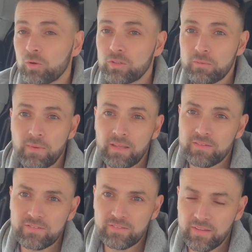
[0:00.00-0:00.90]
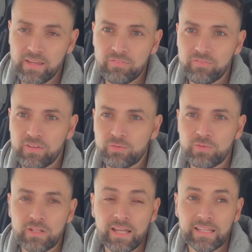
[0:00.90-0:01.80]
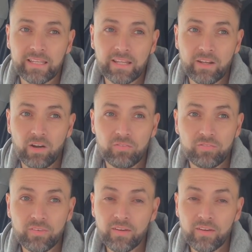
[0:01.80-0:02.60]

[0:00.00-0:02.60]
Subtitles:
would commence if this was a late kickoff.